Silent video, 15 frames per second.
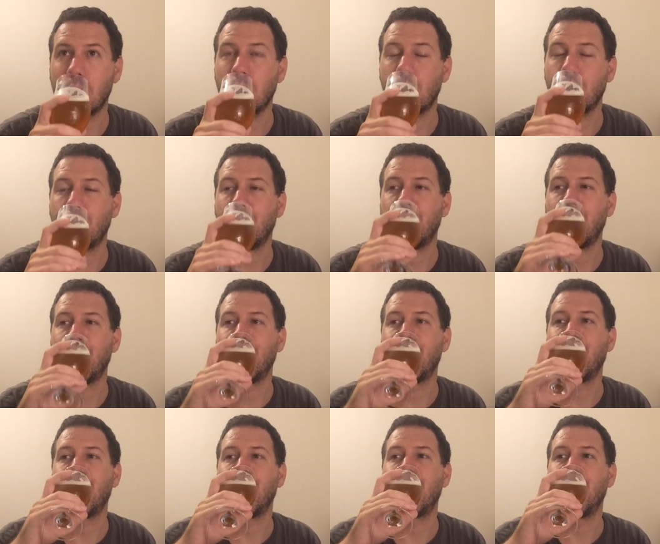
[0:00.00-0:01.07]

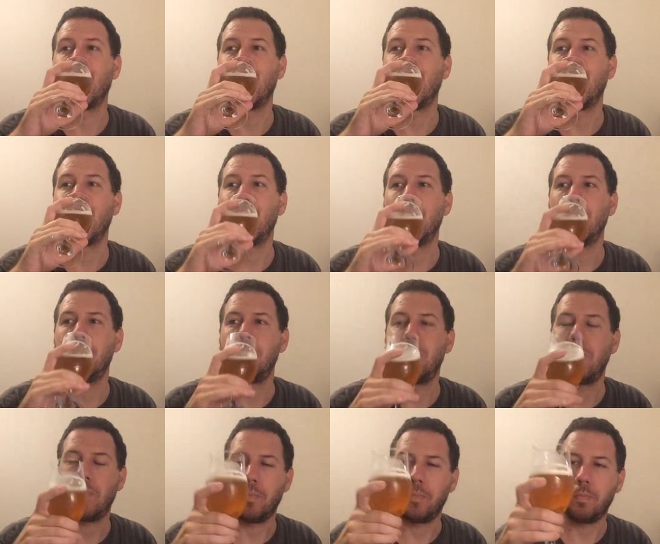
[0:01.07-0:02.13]

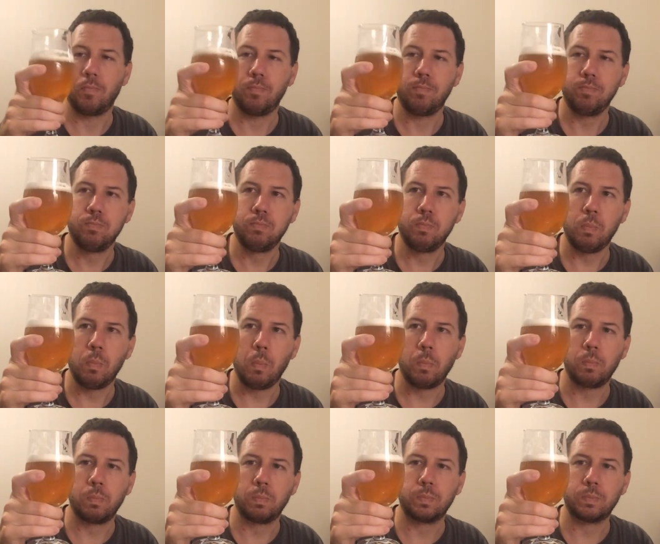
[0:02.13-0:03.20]

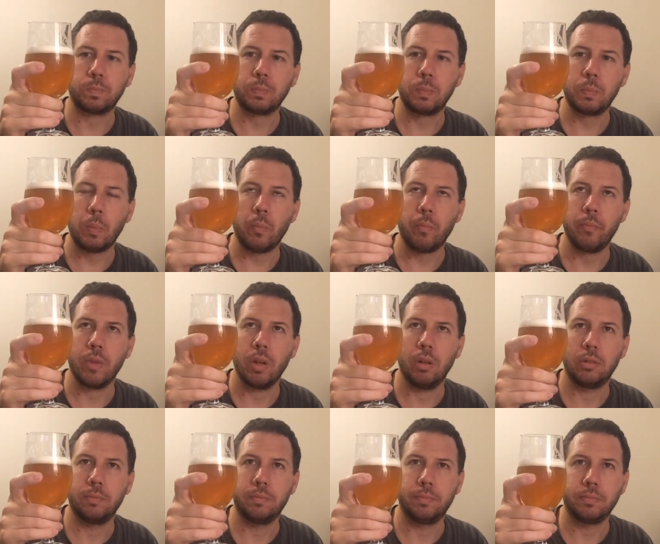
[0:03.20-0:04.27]

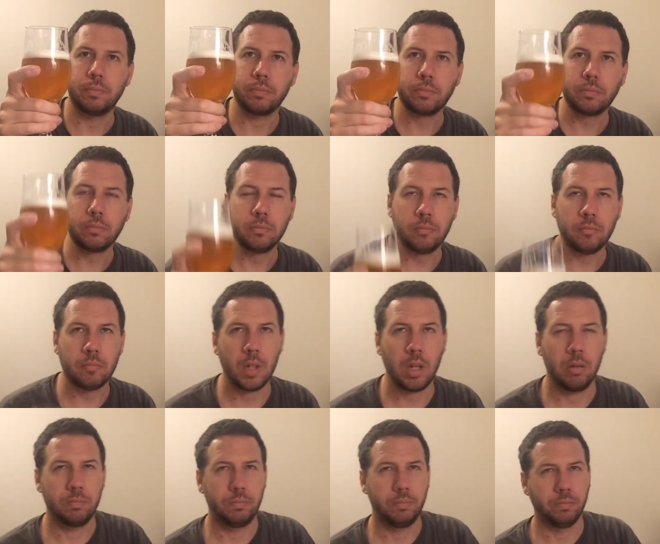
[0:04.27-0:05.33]

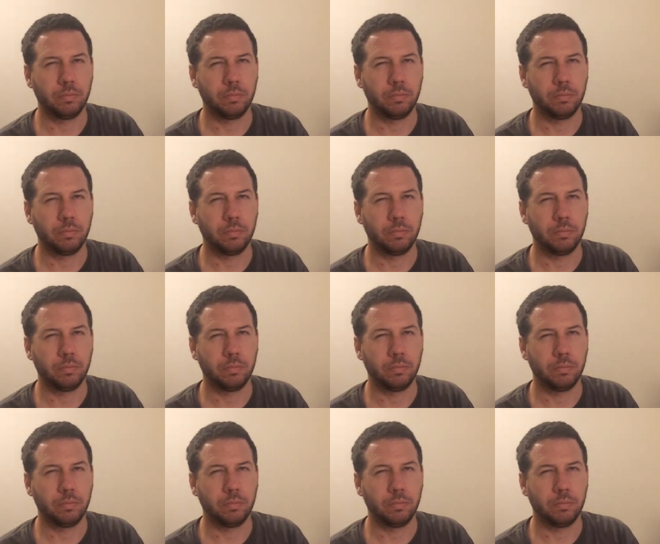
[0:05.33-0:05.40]
No one is speaking in this clip.